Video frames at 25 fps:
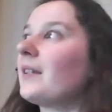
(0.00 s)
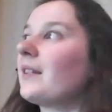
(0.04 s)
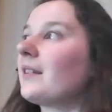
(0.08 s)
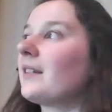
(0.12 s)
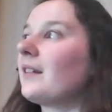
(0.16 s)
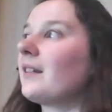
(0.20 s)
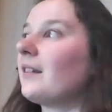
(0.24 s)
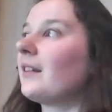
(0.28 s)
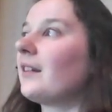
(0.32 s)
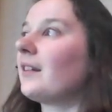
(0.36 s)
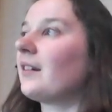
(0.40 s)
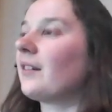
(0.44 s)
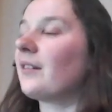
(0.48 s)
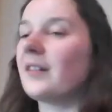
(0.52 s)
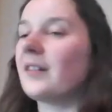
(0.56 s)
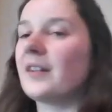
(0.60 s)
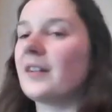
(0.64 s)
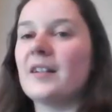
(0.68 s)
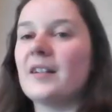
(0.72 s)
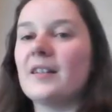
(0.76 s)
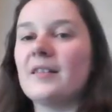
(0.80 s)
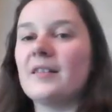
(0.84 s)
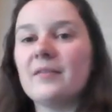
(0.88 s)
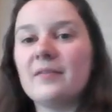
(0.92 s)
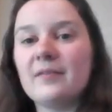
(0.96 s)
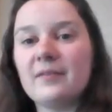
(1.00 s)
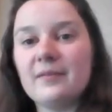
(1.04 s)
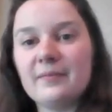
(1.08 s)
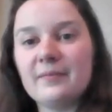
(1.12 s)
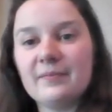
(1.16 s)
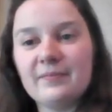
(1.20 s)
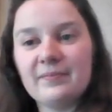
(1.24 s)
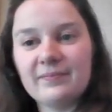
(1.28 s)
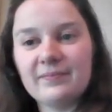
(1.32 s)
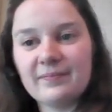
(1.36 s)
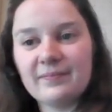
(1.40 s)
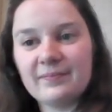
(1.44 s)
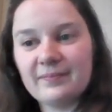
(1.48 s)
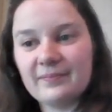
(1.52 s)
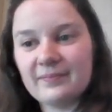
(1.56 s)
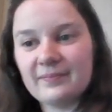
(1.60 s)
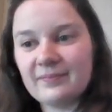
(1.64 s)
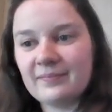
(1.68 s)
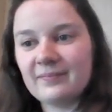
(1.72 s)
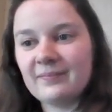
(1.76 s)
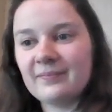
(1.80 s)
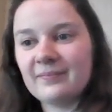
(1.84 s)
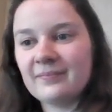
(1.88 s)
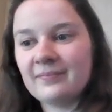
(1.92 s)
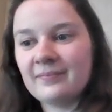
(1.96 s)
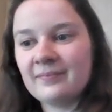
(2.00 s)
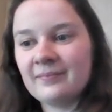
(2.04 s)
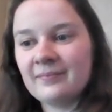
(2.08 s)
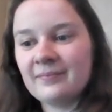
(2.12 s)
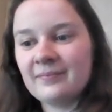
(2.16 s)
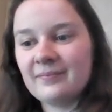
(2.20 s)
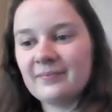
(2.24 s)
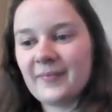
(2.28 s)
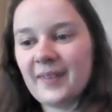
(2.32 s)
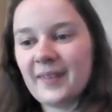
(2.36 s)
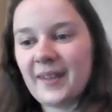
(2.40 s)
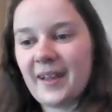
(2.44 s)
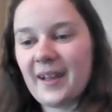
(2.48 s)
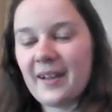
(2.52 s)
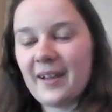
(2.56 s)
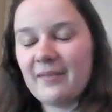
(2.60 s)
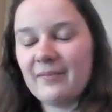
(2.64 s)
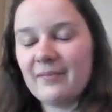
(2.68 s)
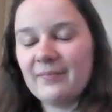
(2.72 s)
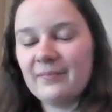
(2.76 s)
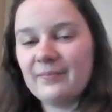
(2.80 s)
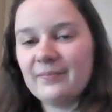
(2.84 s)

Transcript: be silly and creative. Yeah.